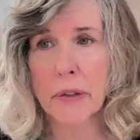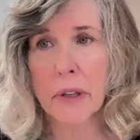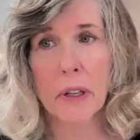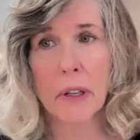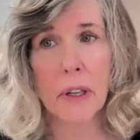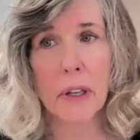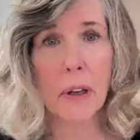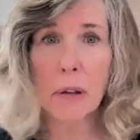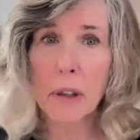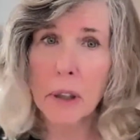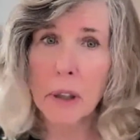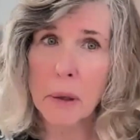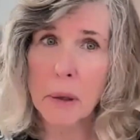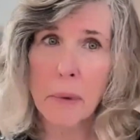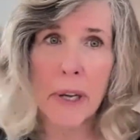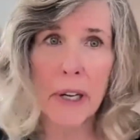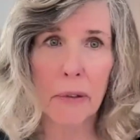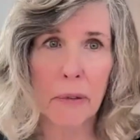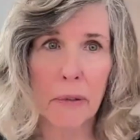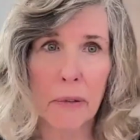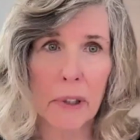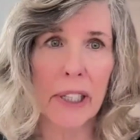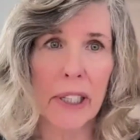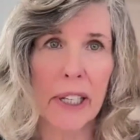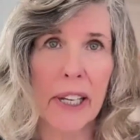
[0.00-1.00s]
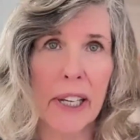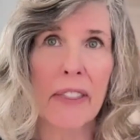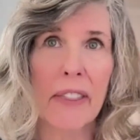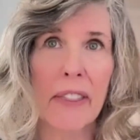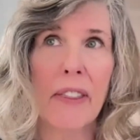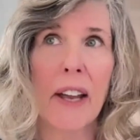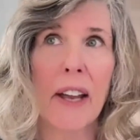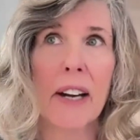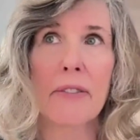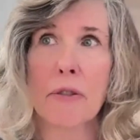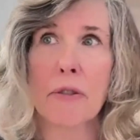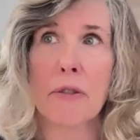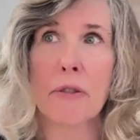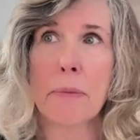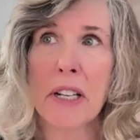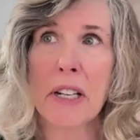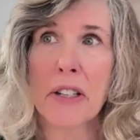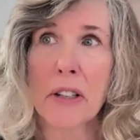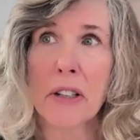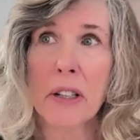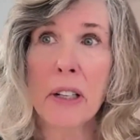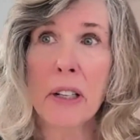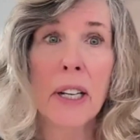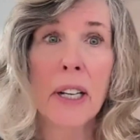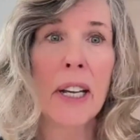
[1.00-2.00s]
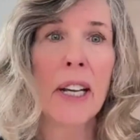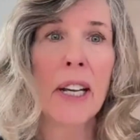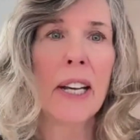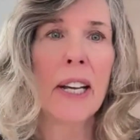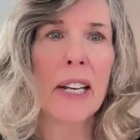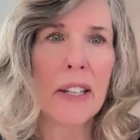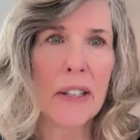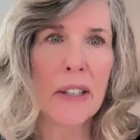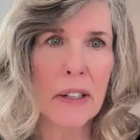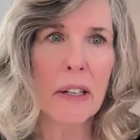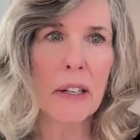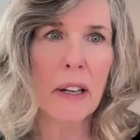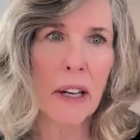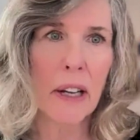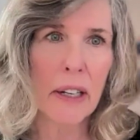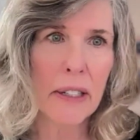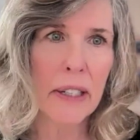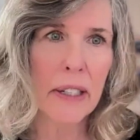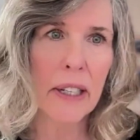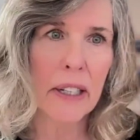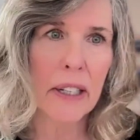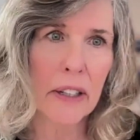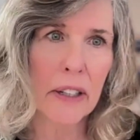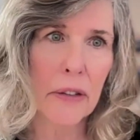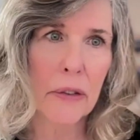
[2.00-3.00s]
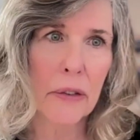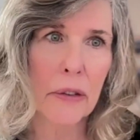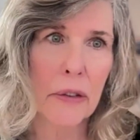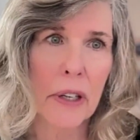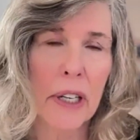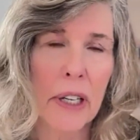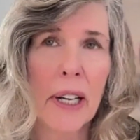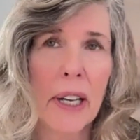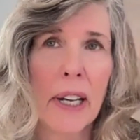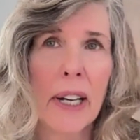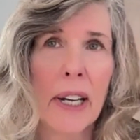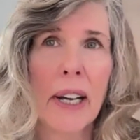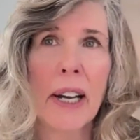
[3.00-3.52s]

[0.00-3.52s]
And the only way to really get that information is to talk to industry.